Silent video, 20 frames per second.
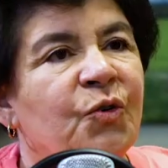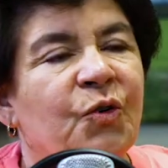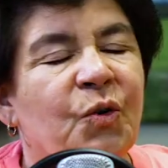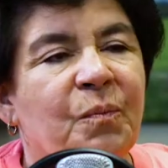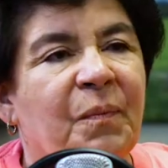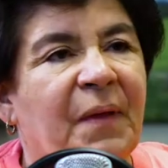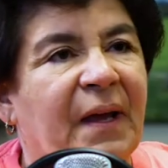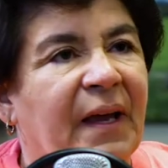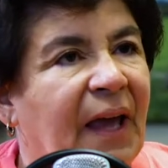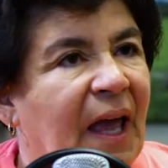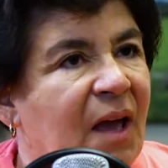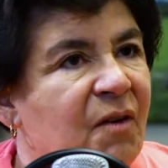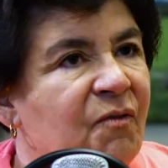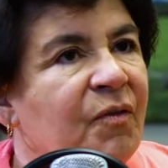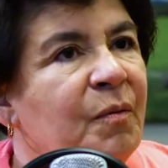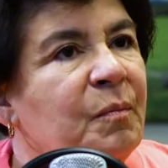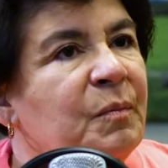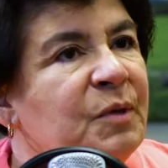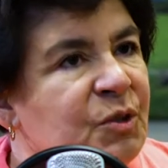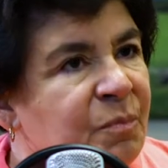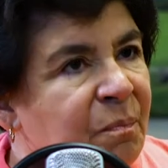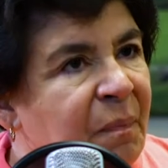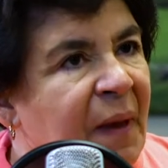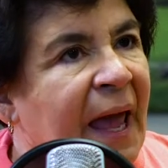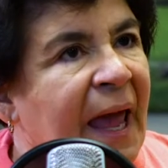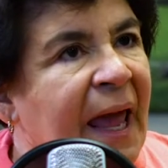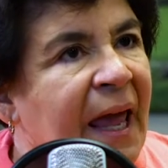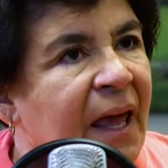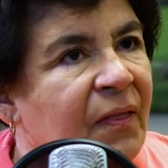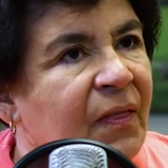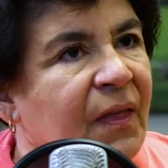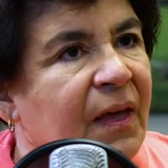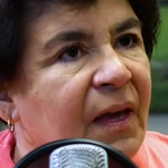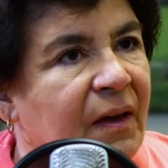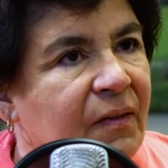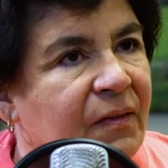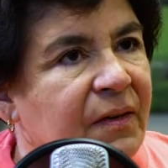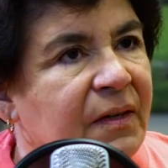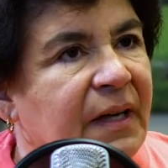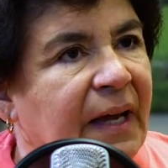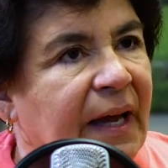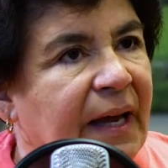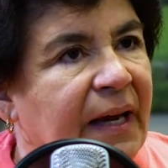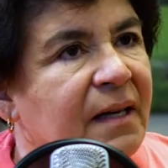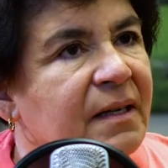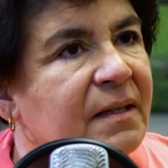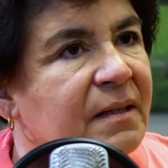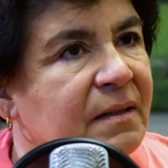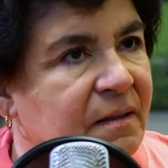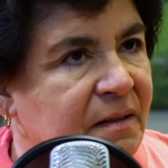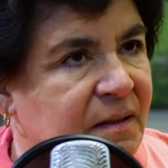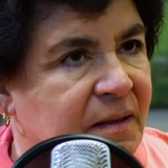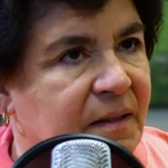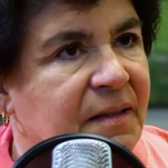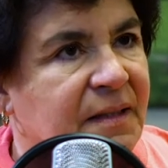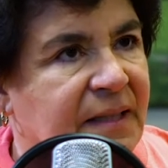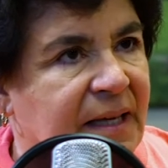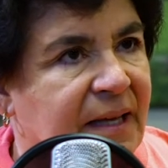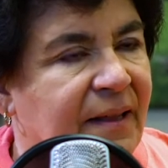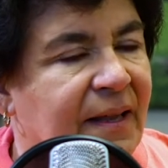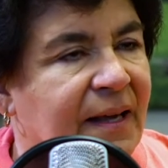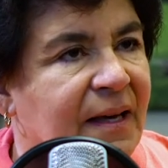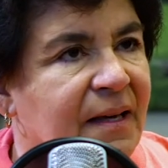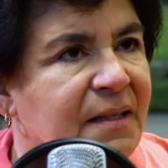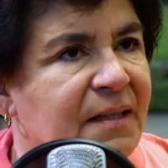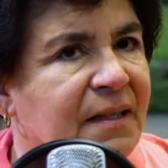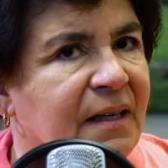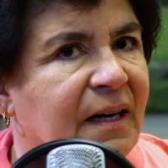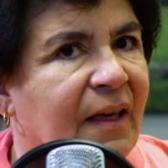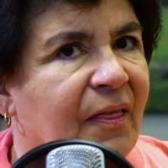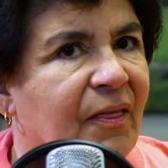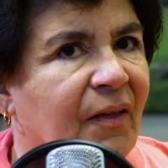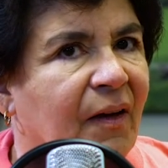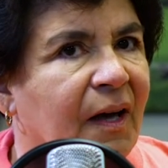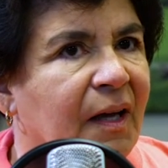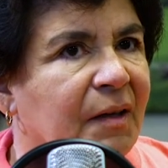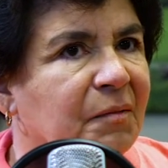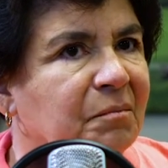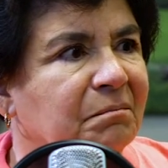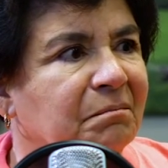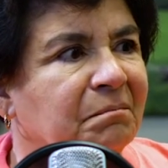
group that came from Japan the other day to, to see wow. this. And I thought,